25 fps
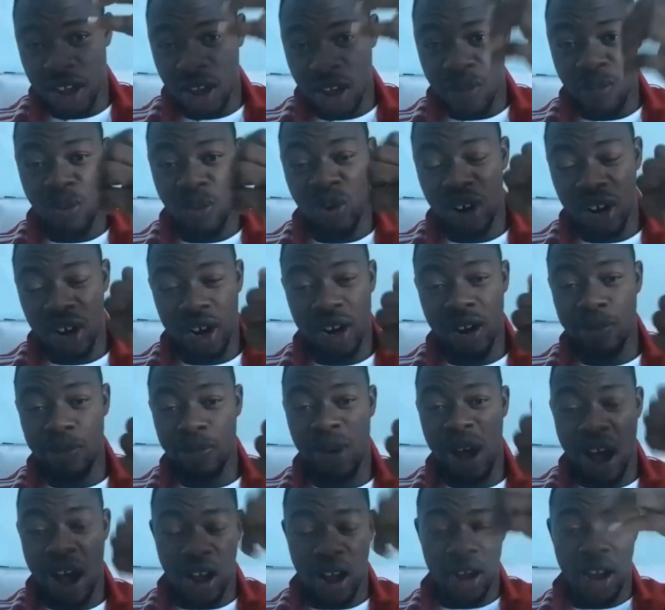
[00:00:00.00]
put it in the
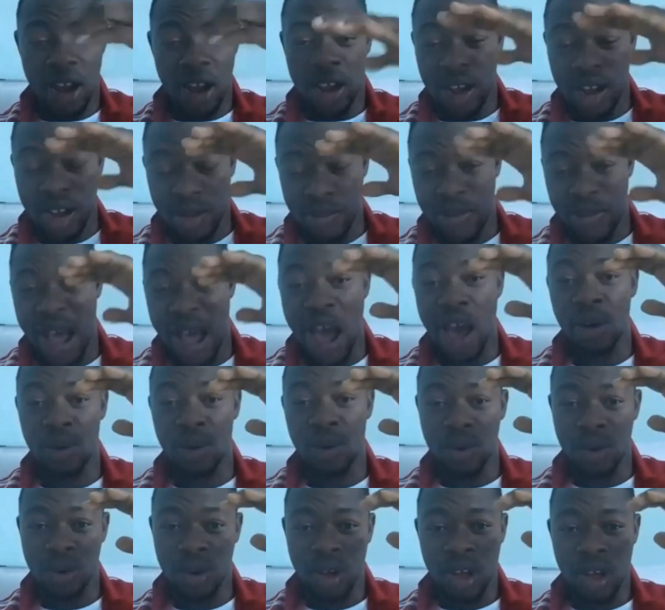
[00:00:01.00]
bo- like in a
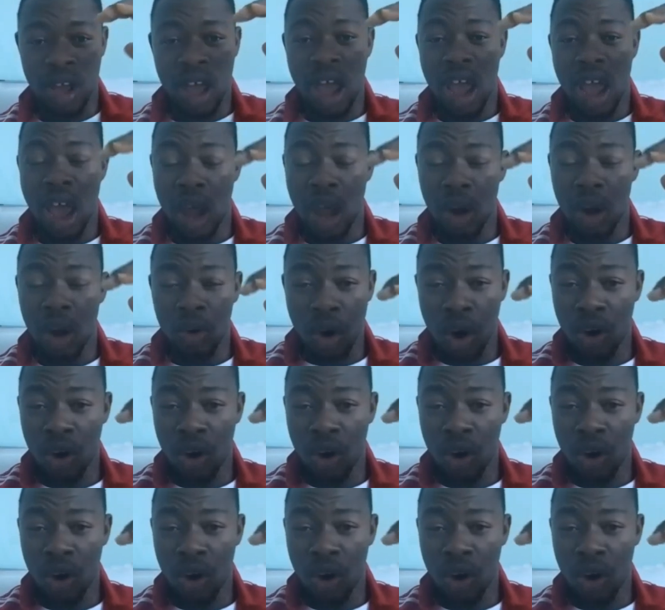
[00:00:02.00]
bottle, and go